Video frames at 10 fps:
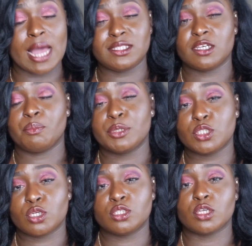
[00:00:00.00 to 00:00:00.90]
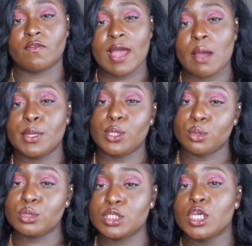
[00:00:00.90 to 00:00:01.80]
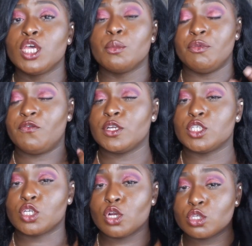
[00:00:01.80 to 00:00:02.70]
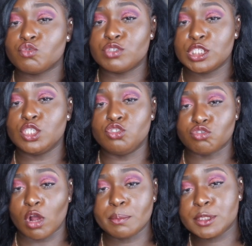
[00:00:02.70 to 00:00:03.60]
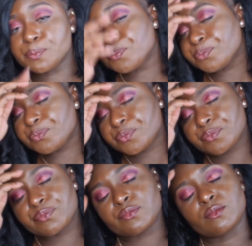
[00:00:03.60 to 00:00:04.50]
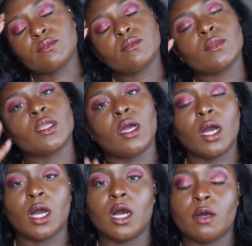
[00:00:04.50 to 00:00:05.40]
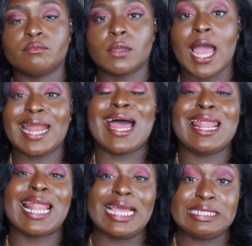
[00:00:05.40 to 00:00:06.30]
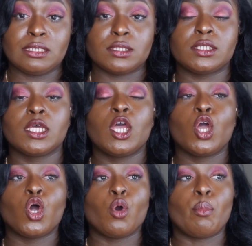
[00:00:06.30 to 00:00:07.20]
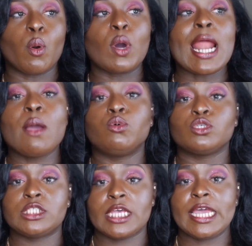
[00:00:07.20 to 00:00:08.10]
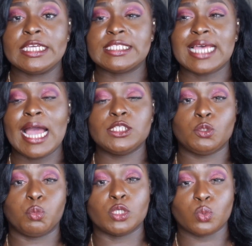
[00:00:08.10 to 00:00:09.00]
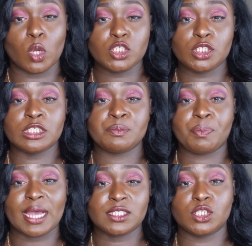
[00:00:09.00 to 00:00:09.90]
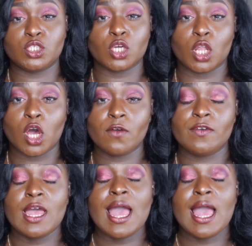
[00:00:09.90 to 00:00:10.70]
add some pictures of how it looked before the curls really dropped. And I liked it. But what I will say is, I was watching Past the Jollof,